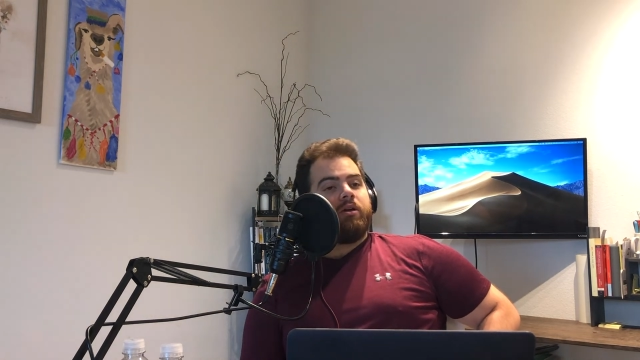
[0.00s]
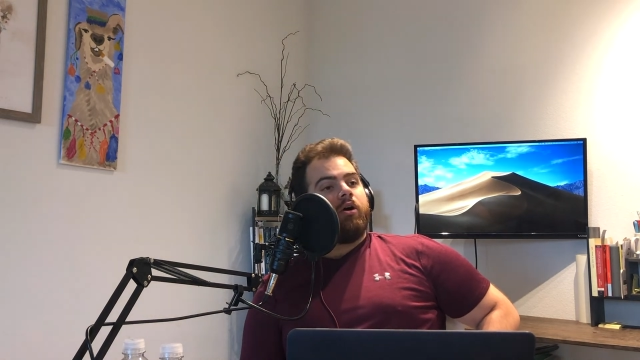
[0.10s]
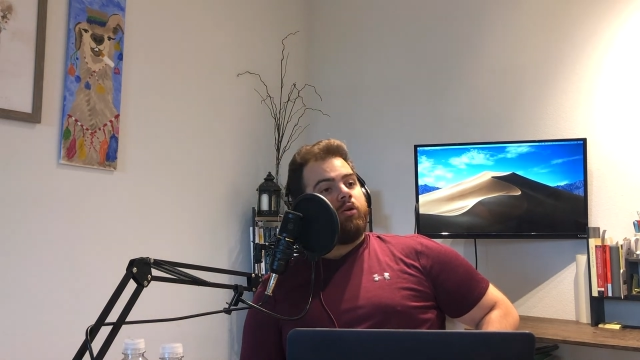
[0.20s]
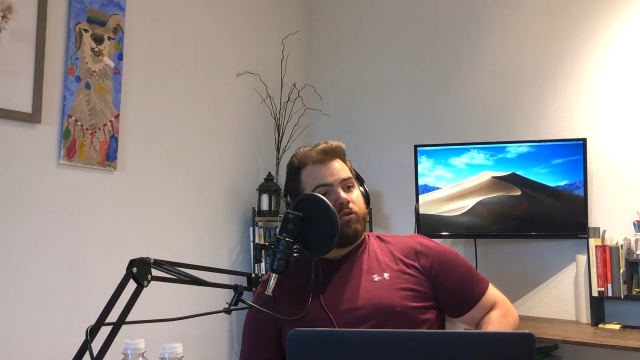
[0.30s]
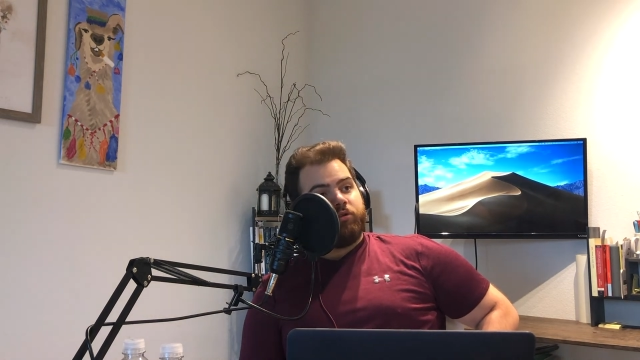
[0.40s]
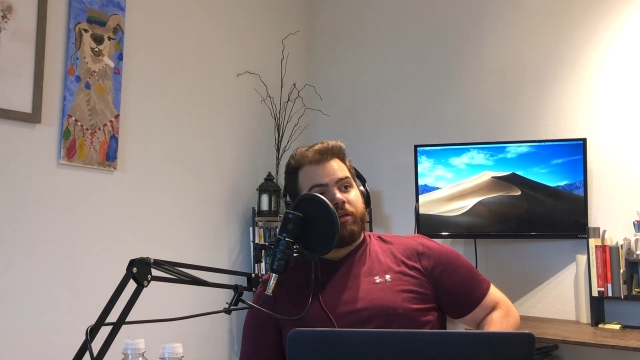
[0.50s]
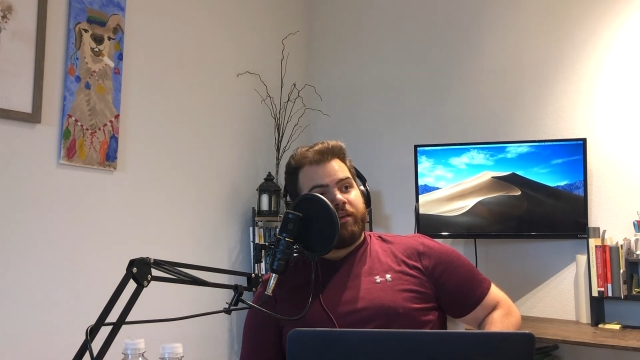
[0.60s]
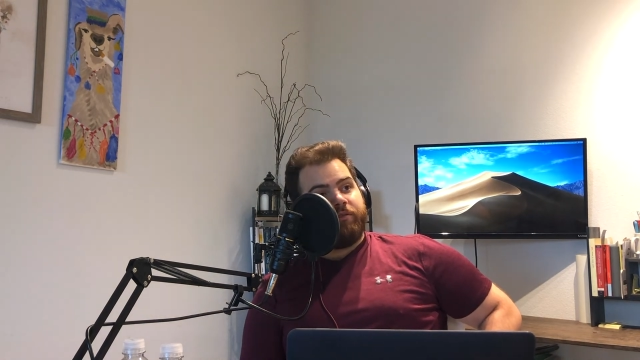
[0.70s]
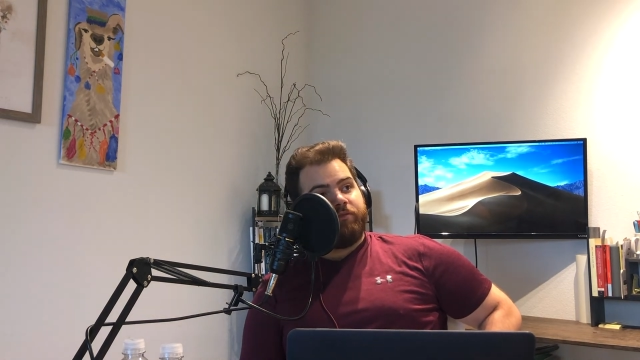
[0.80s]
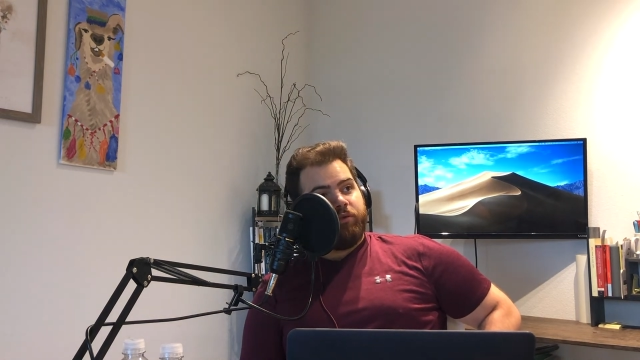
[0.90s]
Oh, you'll
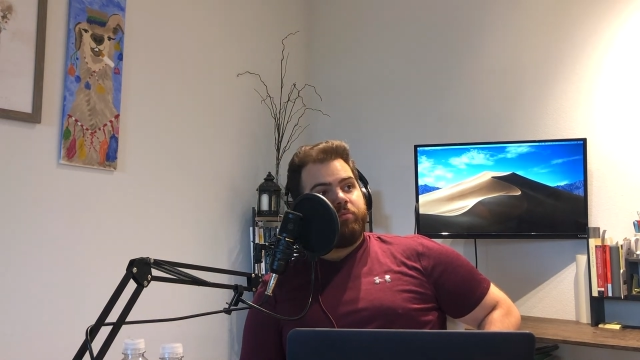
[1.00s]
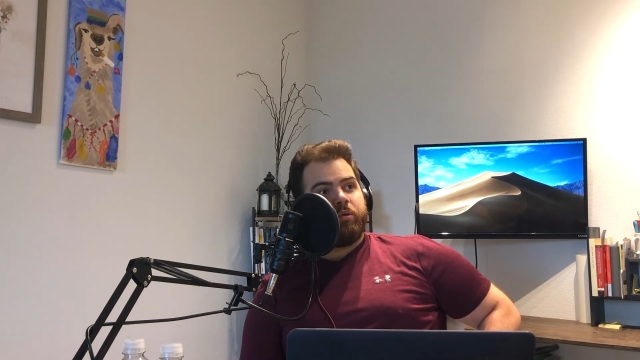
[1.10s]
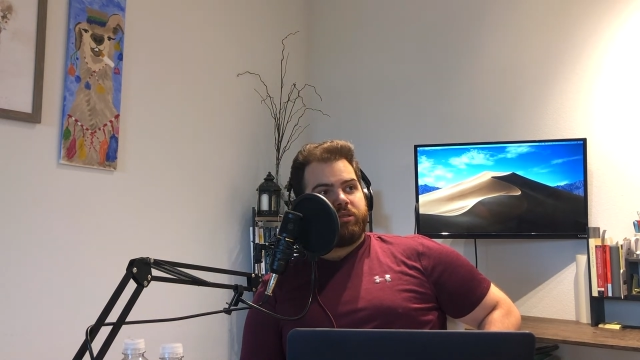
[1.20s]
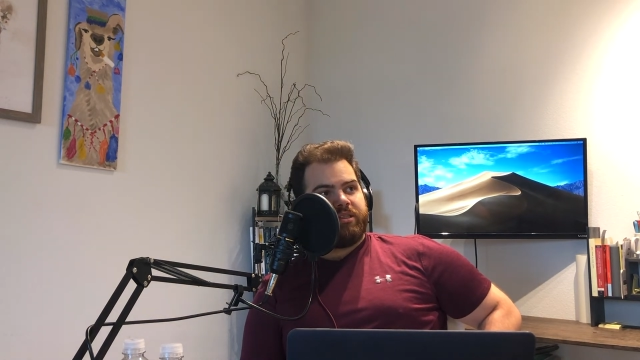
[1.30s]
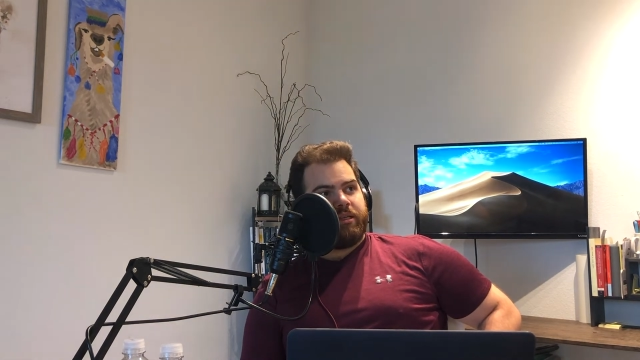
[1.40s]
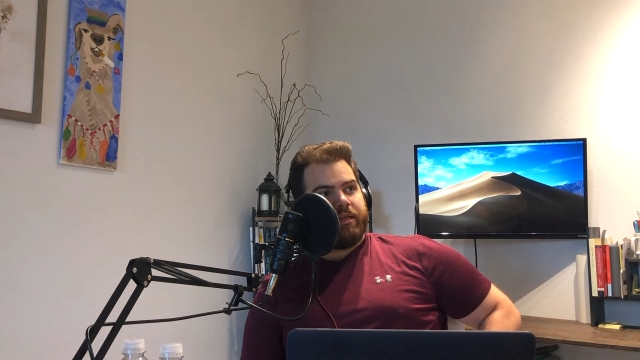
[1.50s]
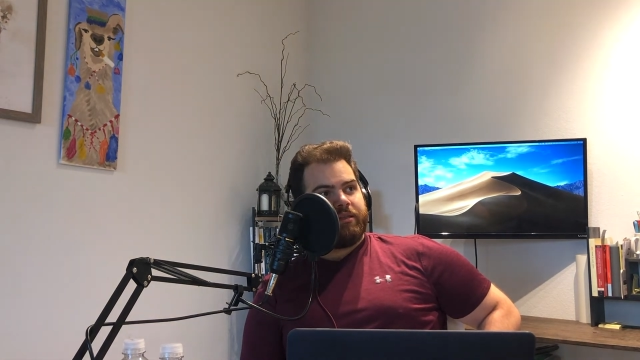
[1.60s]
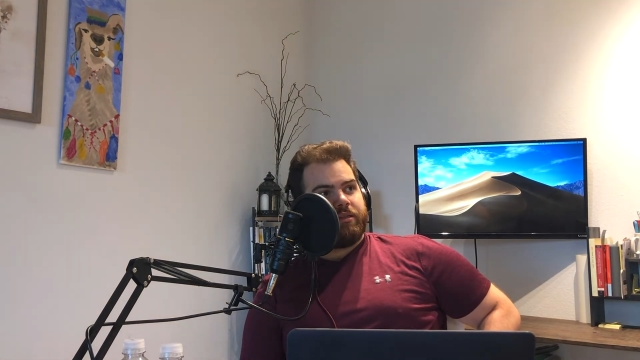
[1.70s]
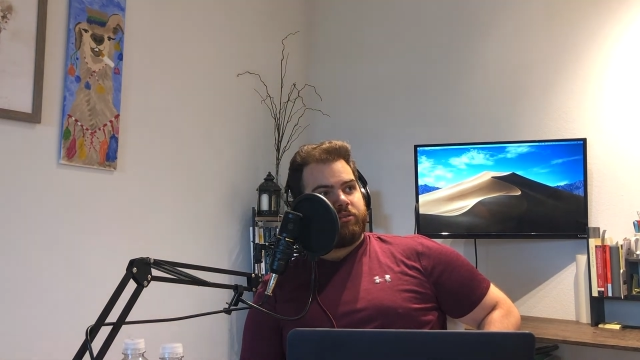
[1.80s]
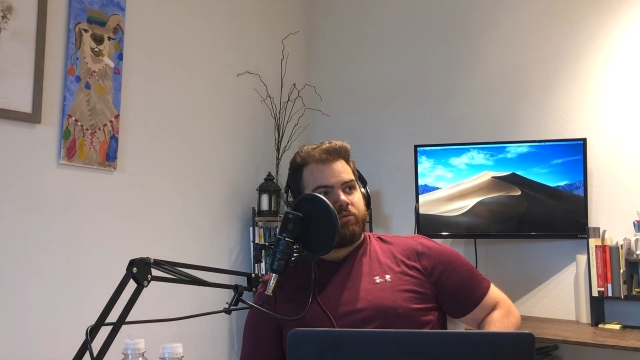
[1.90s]
get food poisoning
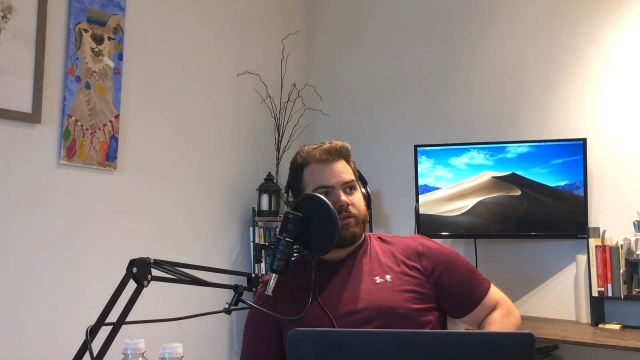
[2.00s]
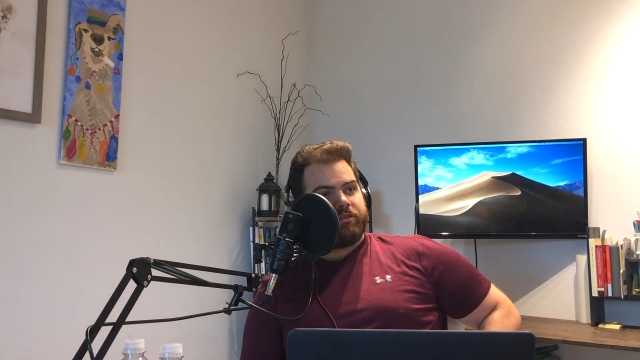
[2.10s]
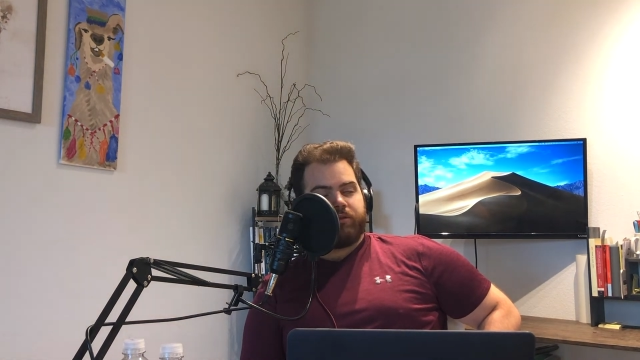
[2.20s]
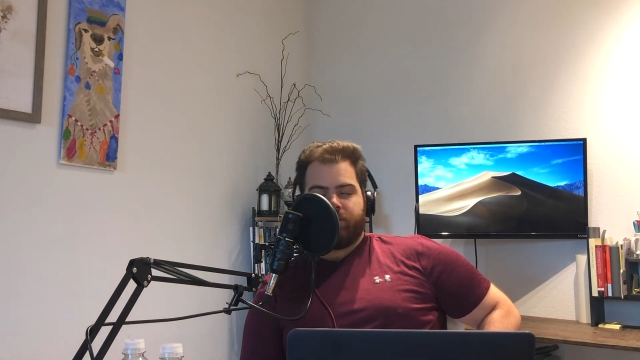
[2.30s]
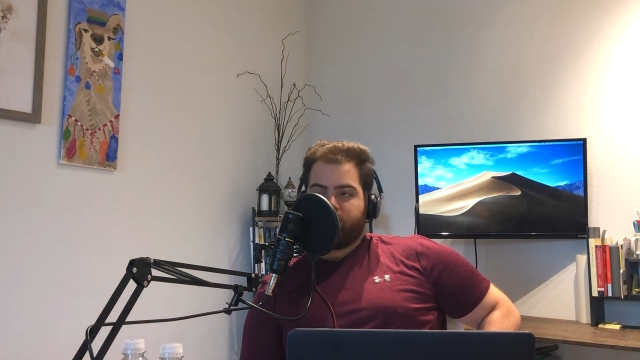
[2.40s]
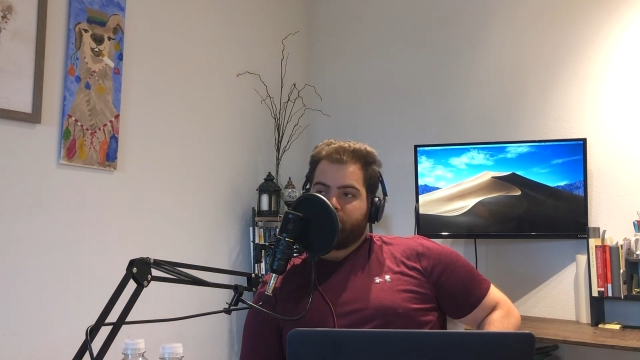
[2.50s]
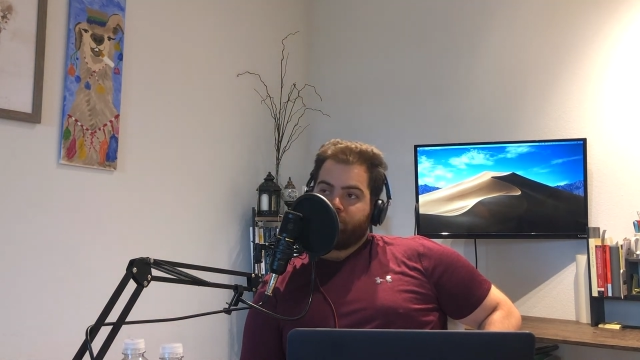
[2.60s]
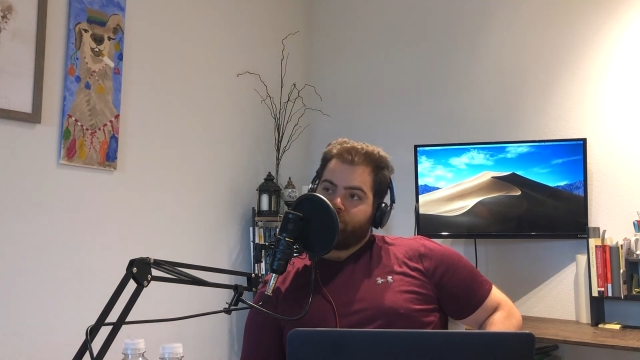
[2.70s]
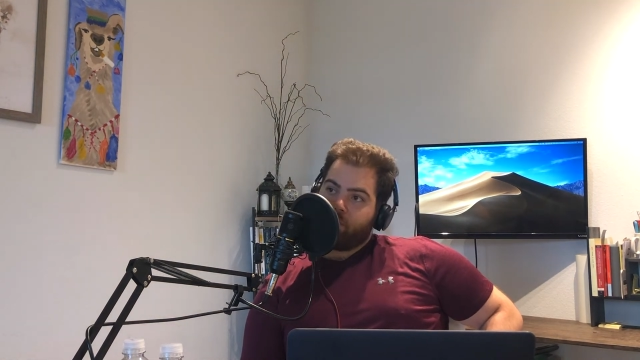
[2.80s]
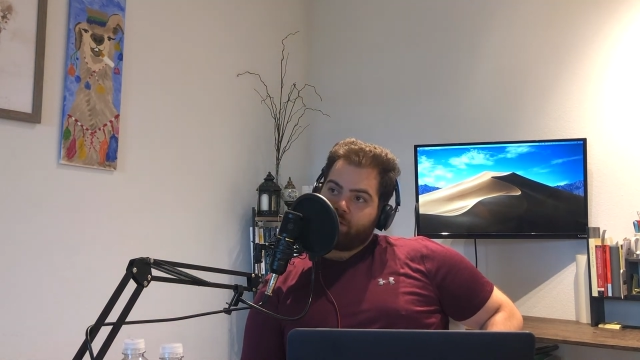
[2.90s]
at this restaurant, or
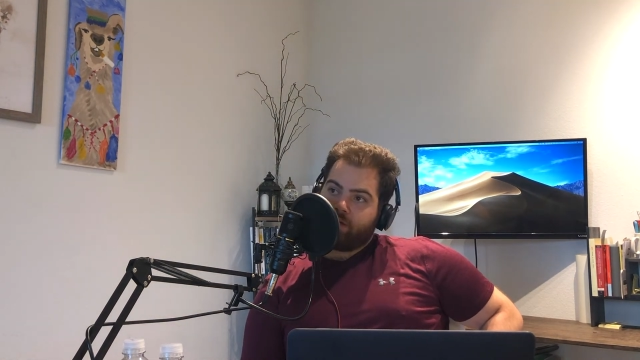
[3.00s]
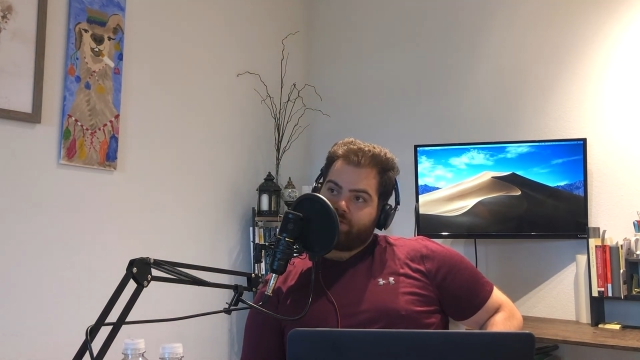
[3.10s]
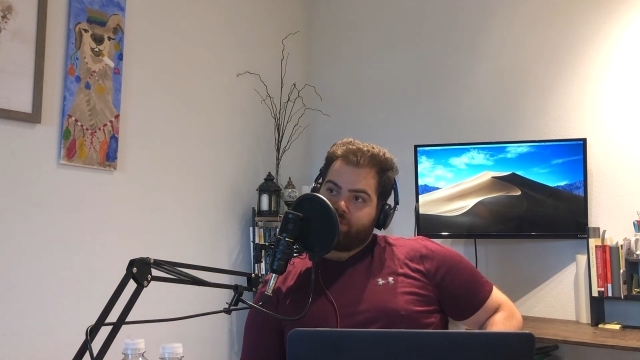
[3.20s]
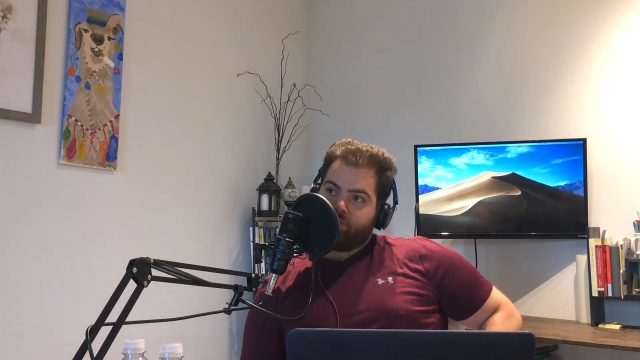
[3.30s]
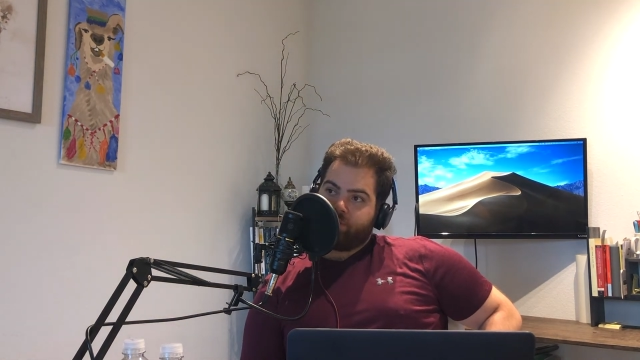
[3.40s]
you won't get food